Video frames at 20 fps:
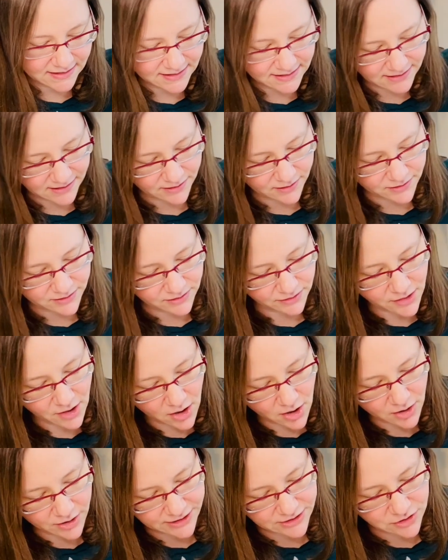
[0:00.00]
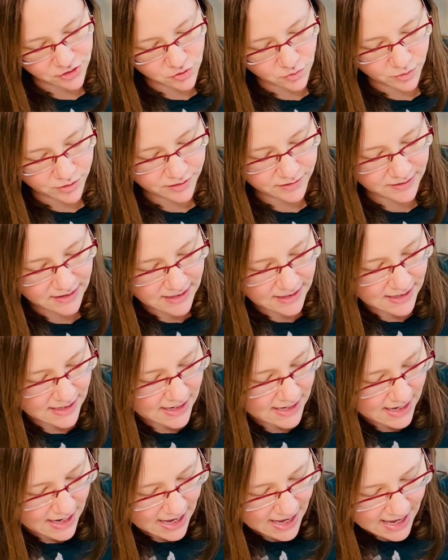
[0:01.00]
that are long and short.
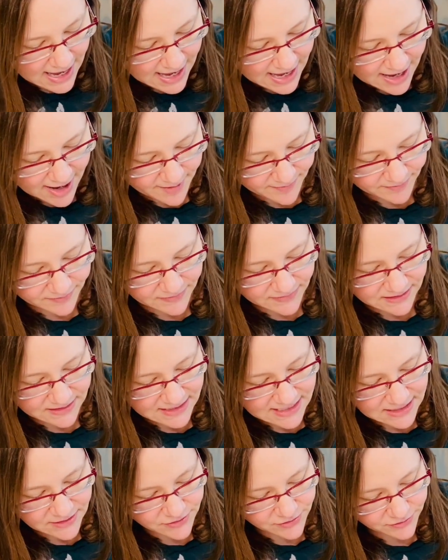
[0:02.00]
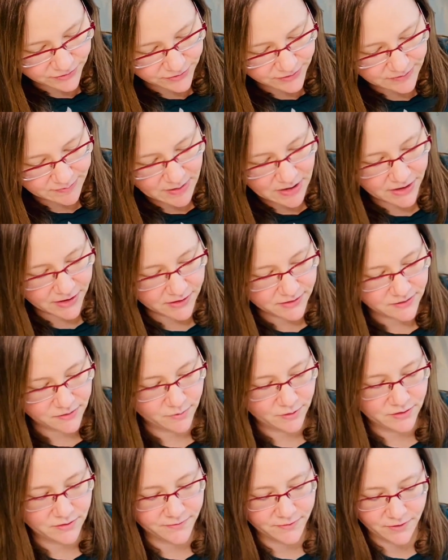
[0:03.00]
The nature loose parts,
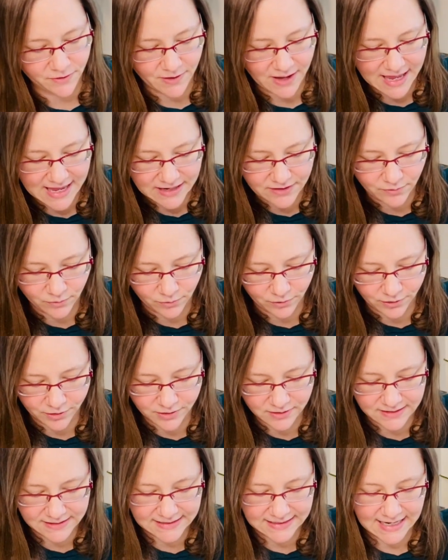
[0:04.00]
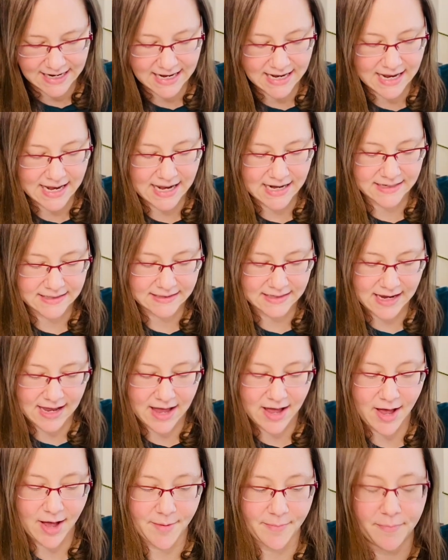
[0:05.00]
wonderful acorns and
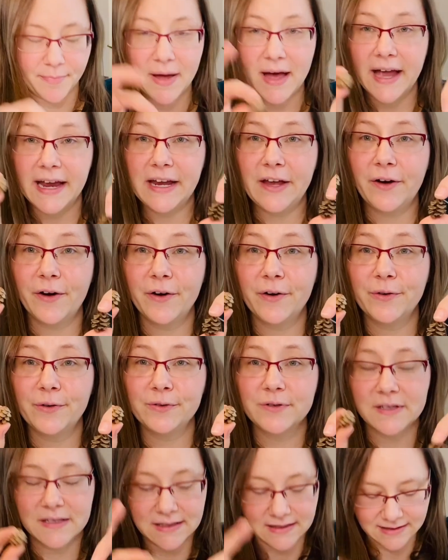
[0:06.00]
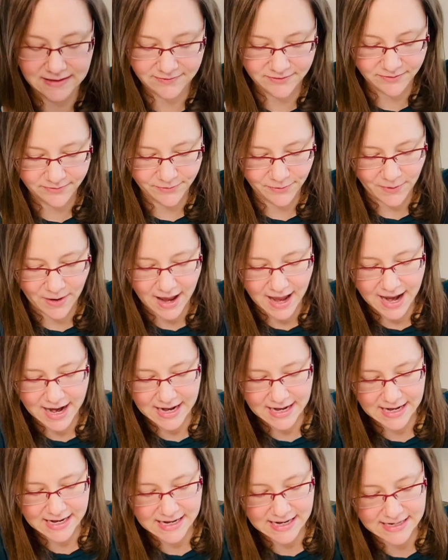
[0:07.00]
pine cones, different
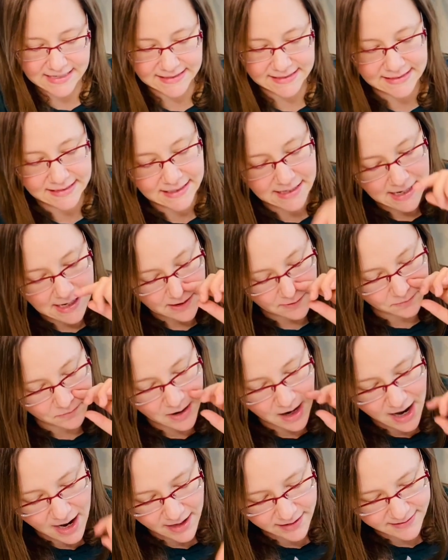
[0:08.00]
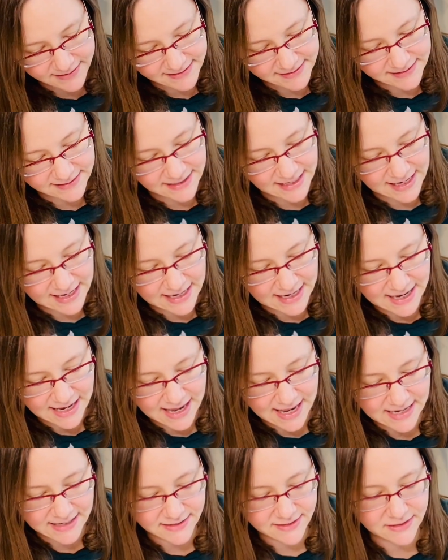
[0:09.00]
varieties, rocks,
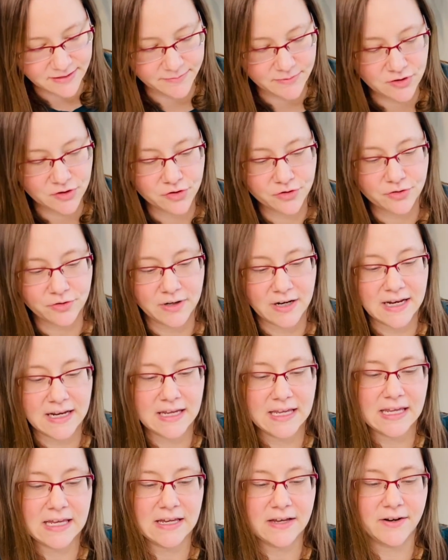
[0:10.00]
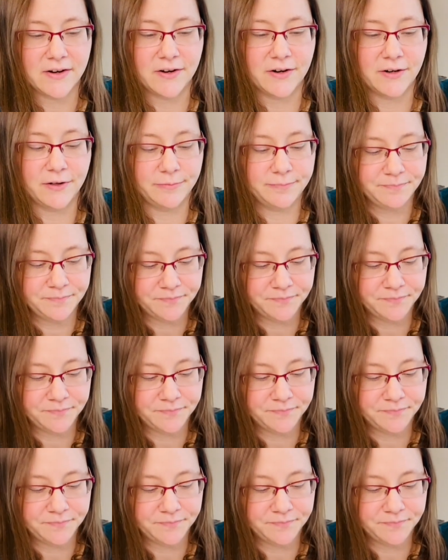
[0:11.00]
and some string here,